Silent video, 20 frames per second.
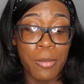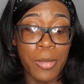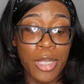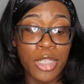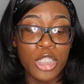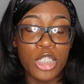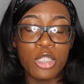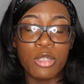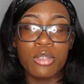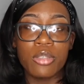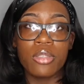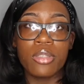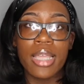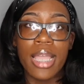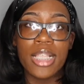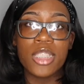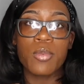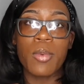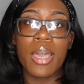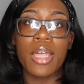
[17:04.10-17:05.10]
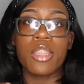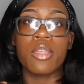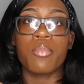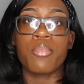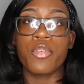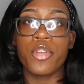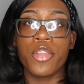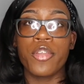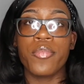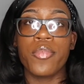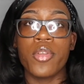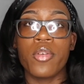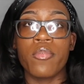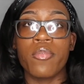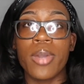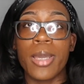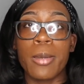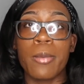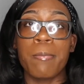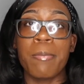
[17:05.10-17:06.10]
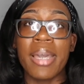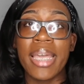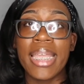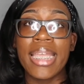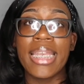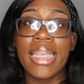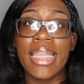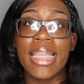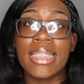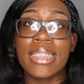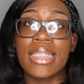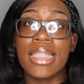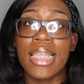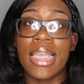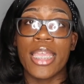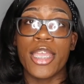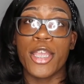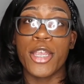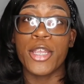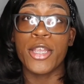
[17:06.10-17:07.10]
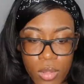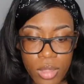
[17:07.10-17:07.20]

but that's why the preview button is there